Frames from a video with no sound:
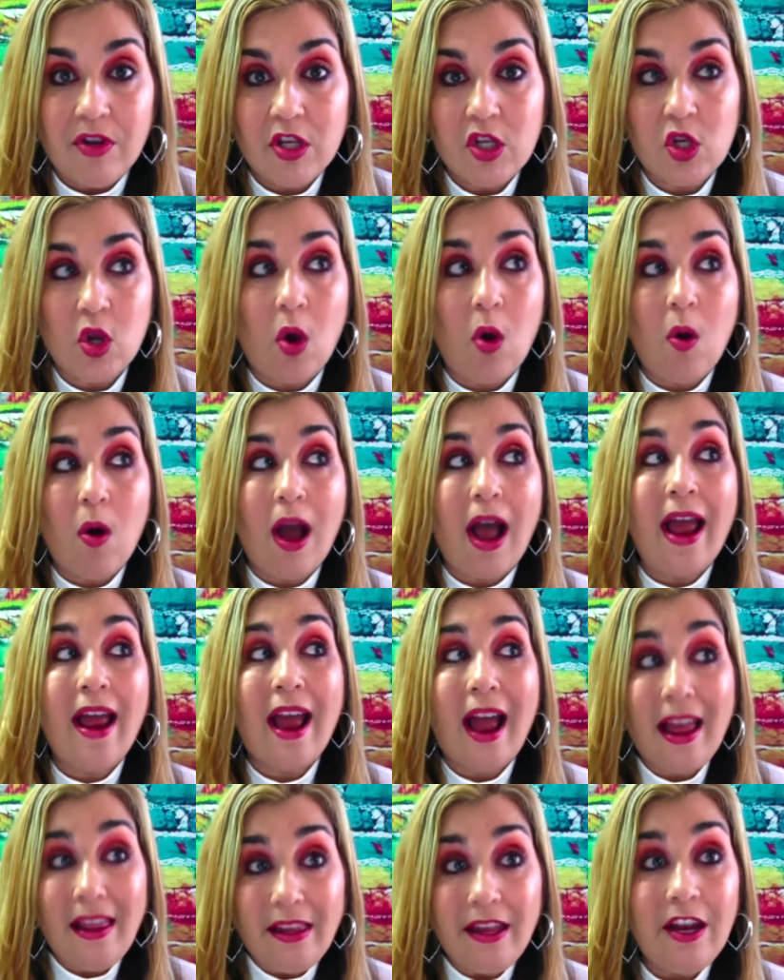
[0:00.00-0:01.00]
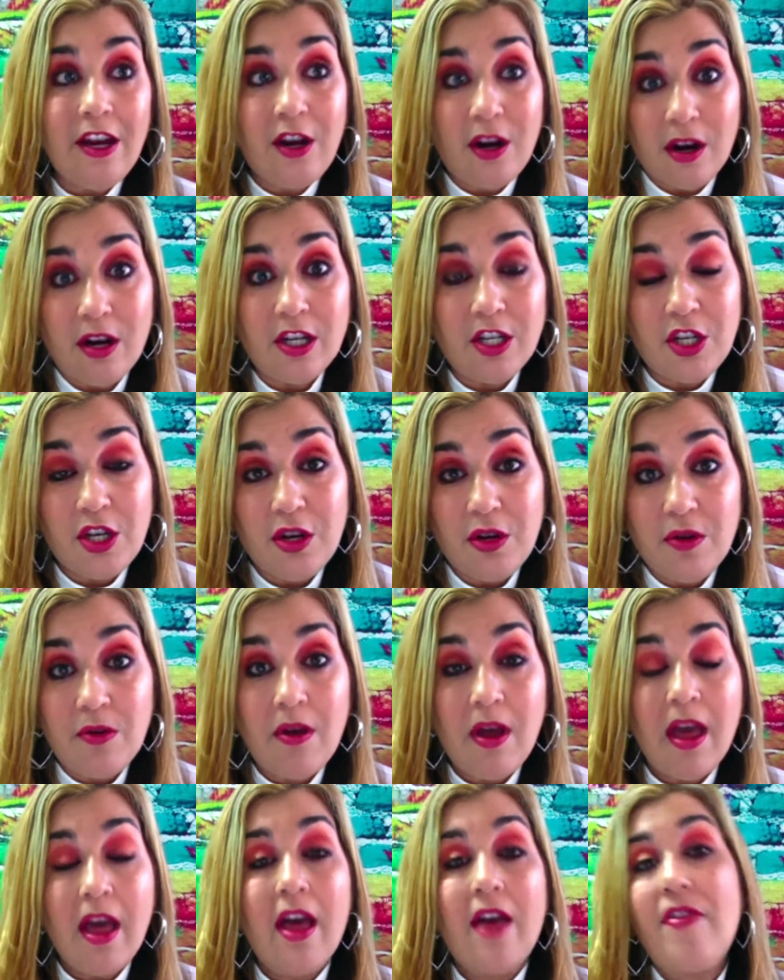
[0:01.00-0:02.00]
So I highly encourage you
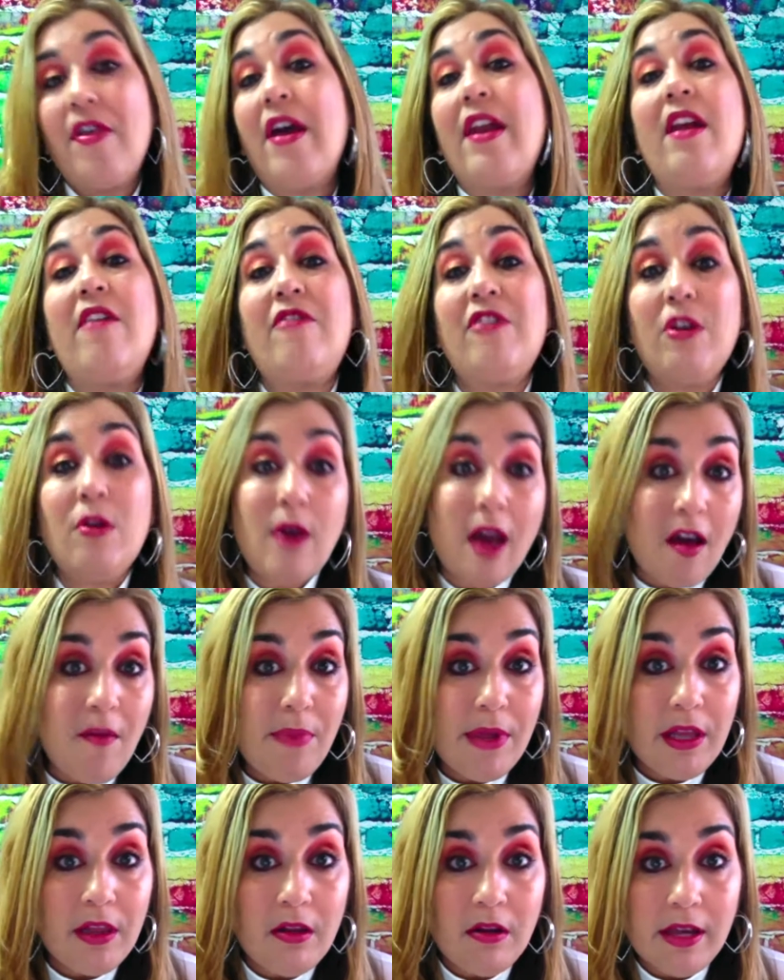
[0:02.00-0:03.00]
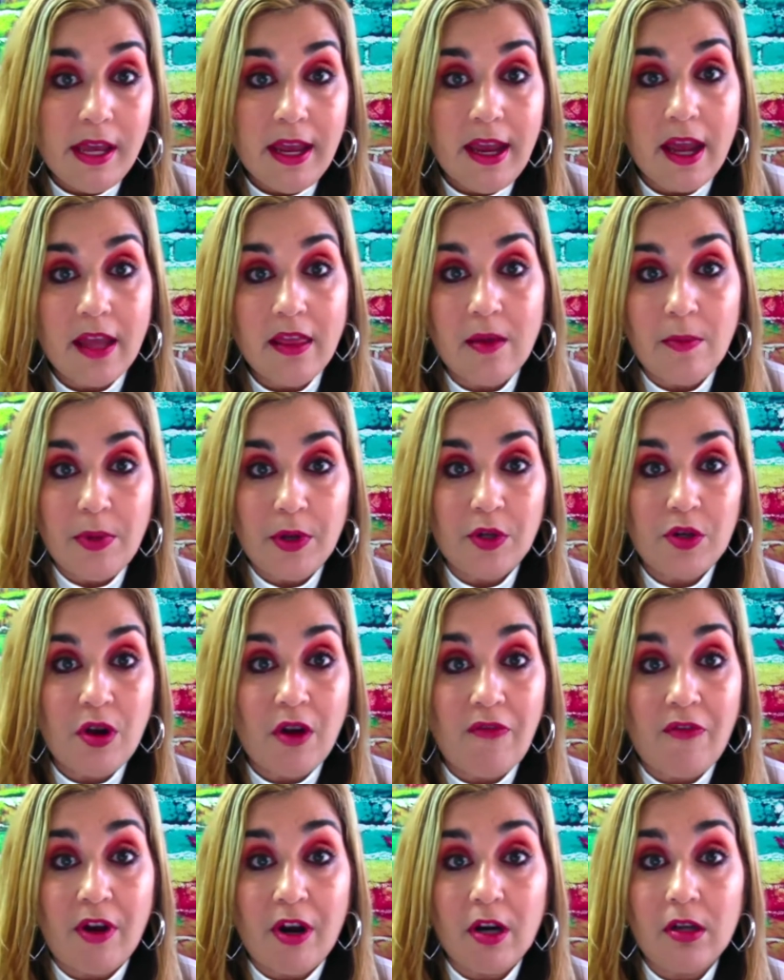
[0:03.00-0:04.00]
that if you have been looking at the
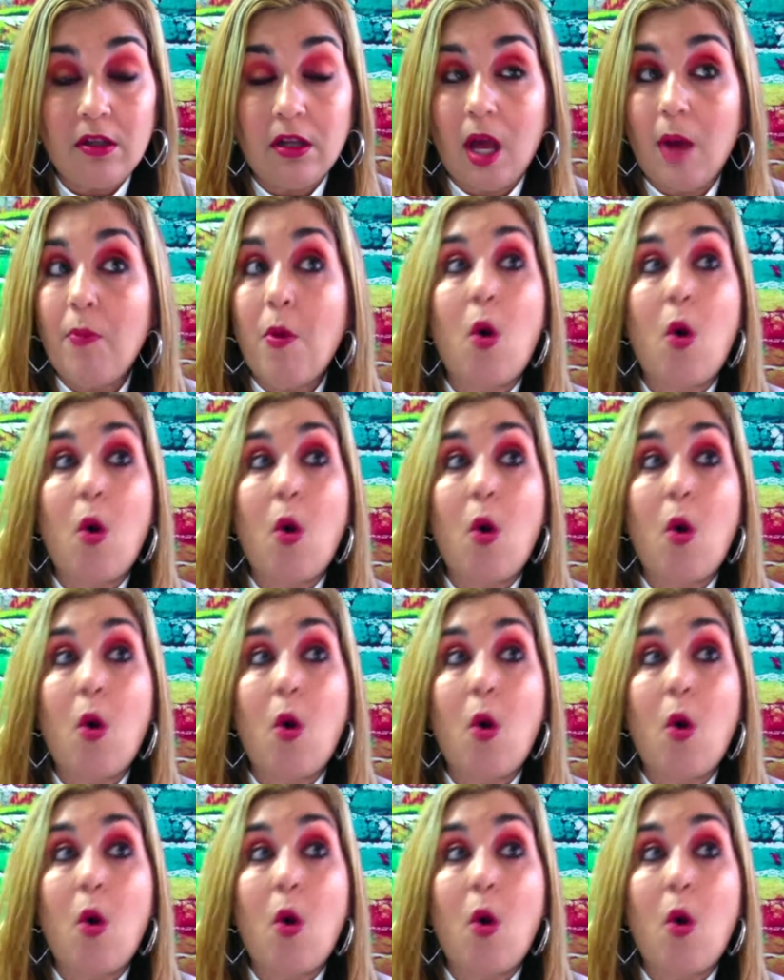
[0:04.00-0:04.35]
Builderall Funnel Club,